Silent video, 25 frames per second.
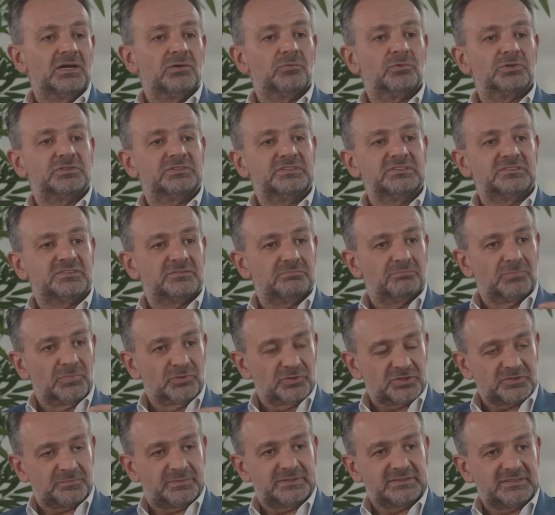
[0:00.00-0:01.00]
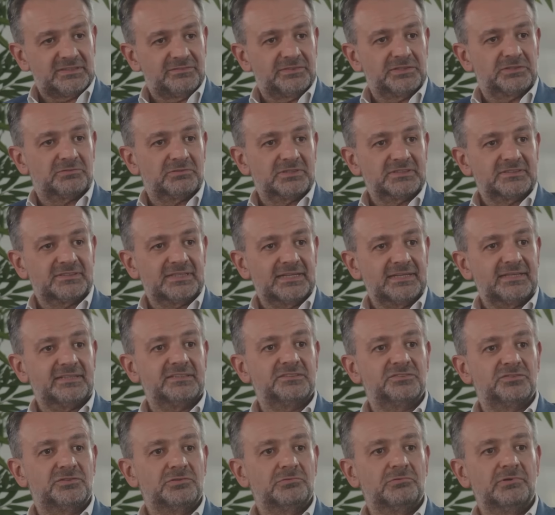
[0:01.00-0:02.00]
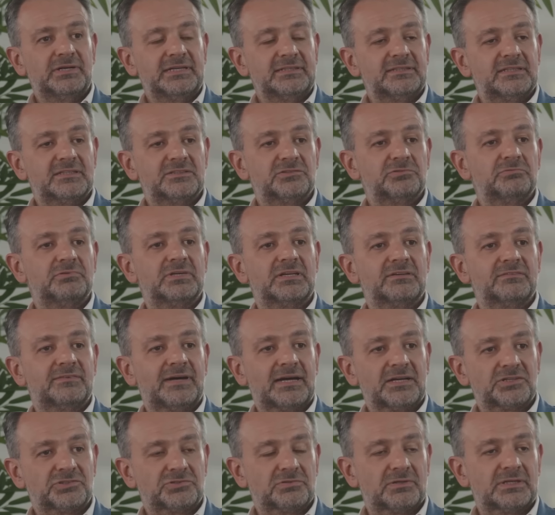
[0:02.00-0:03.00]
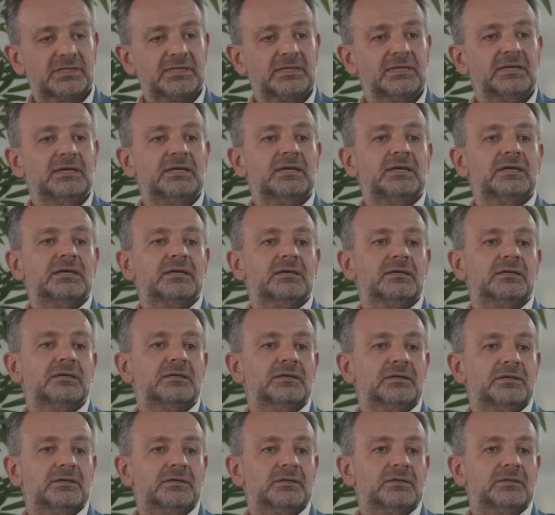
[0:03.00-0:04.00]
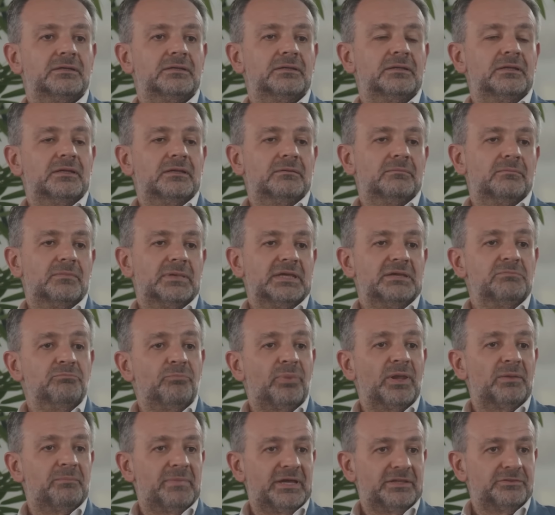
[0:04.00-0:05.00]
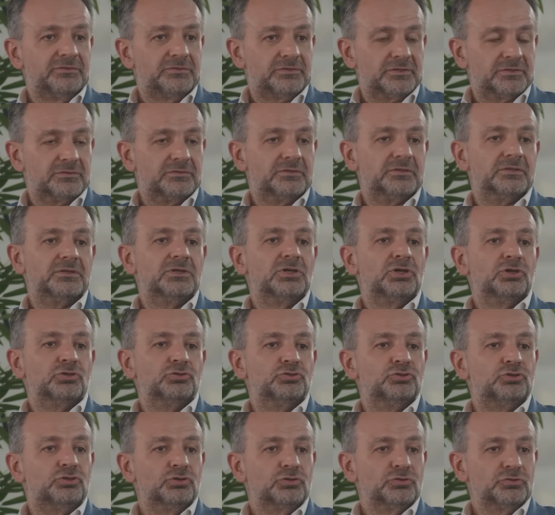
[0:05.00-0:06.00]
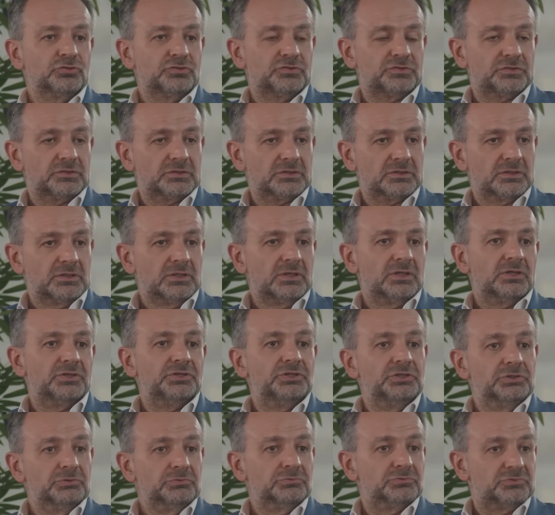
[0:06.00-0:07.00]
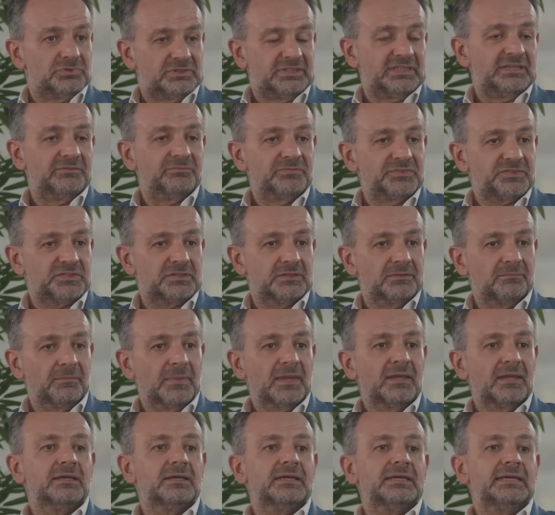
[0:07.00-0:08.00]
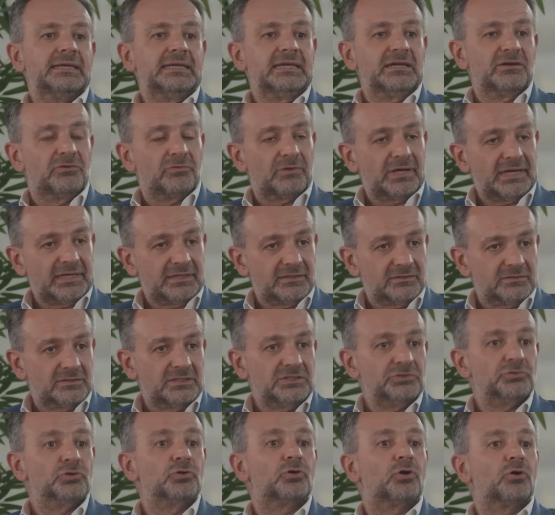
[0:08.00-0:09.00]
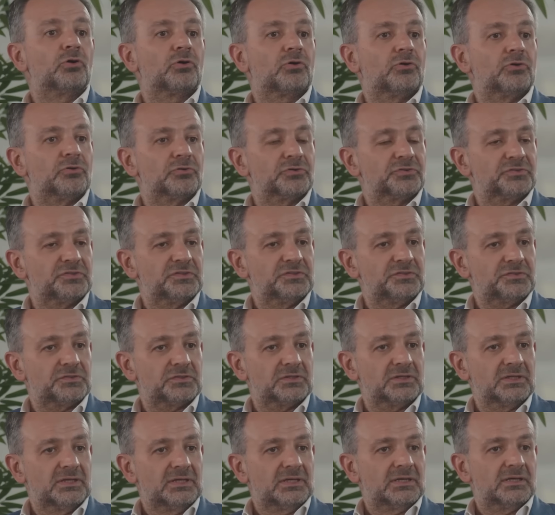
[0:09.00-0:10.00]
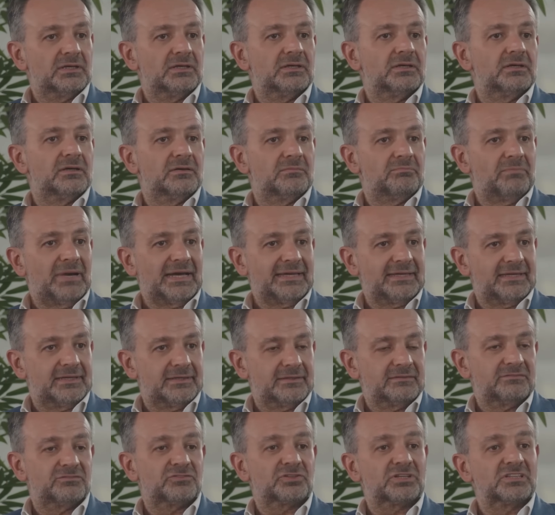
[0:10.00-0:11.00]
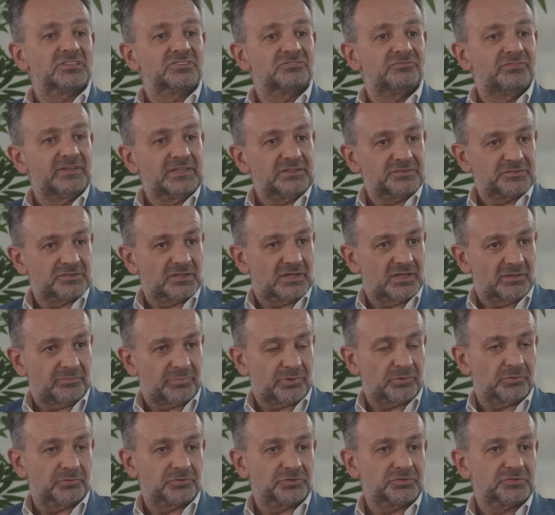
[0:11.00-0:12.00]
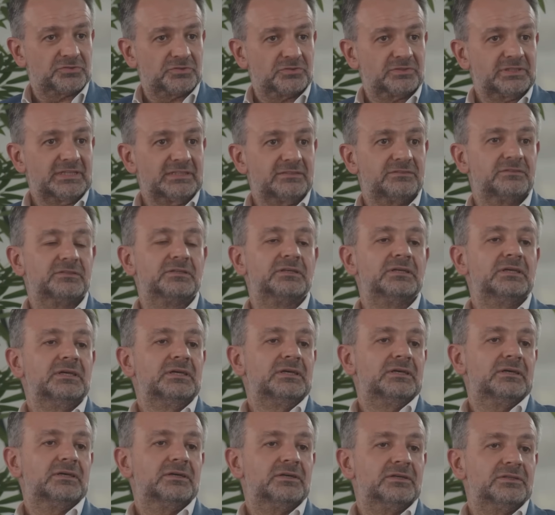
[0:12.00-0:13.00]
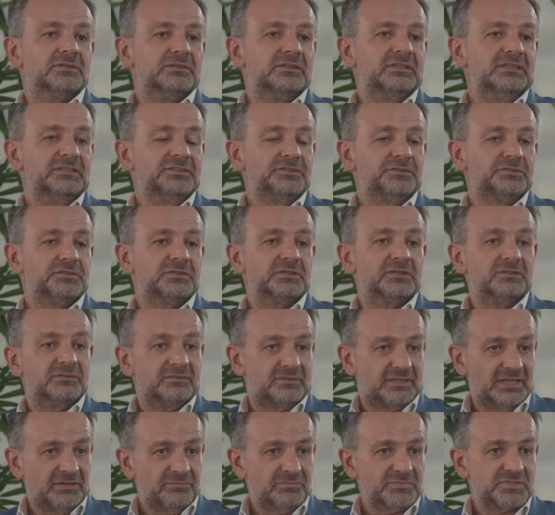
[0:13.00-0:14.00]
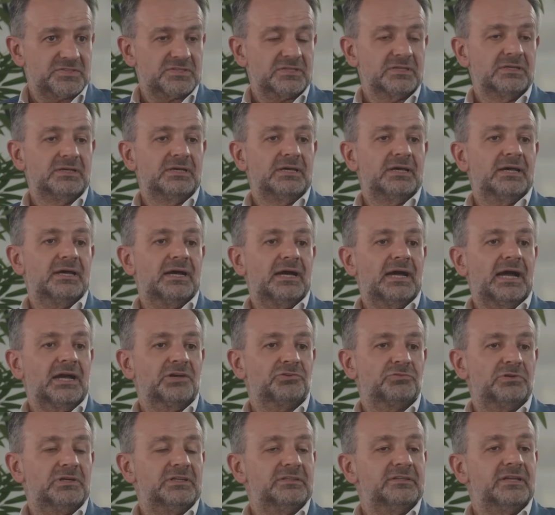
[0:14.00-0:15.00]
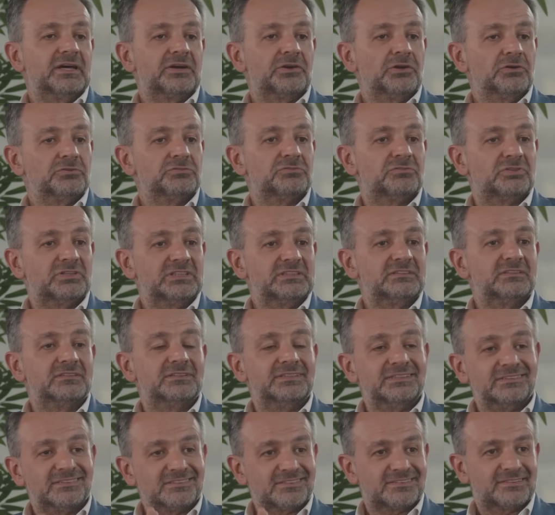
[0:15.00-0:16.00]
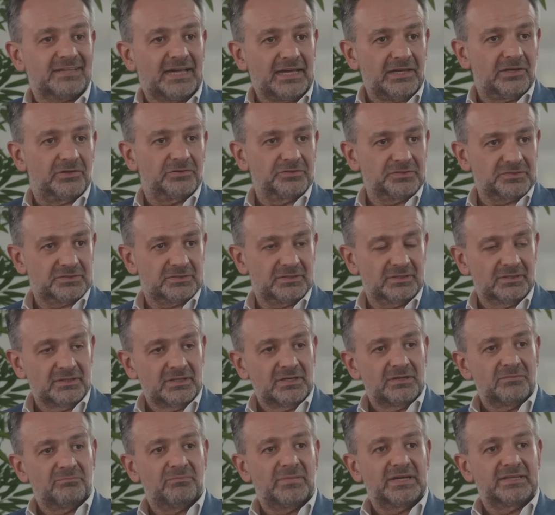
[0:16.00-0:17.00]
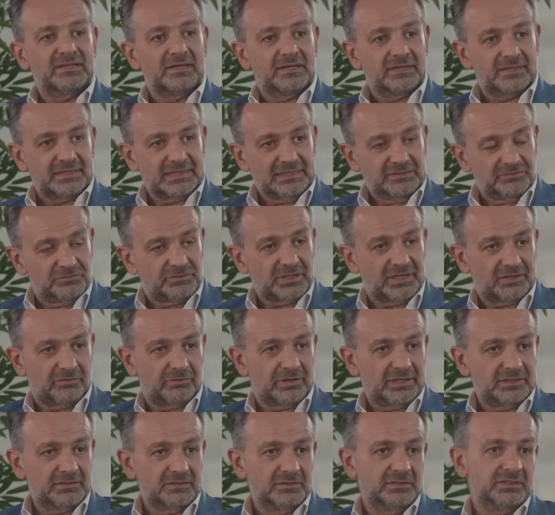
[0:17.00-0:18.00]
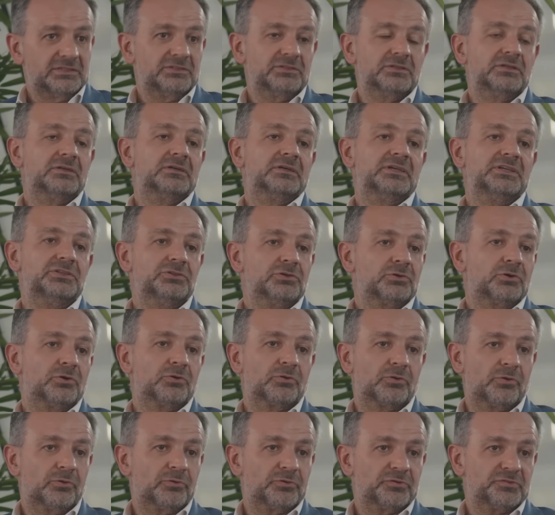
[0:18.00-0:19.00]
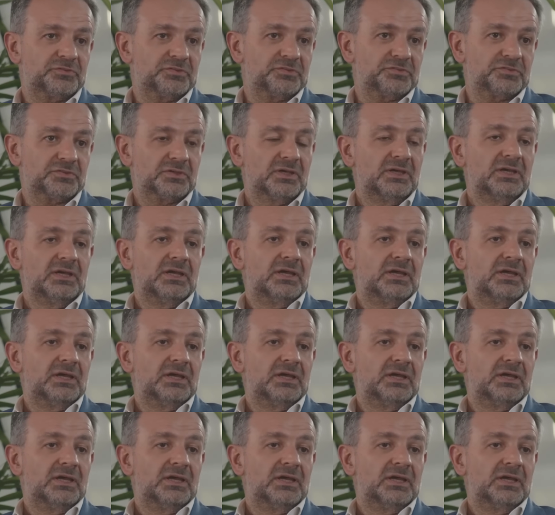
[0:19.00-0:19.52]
What is more specific to ESSEC is the way that we have actually implemented those new themes ingrained in the core courses by a transversal approach, so that these themes actually they're not treated in silos, but they are integrated in the core courses.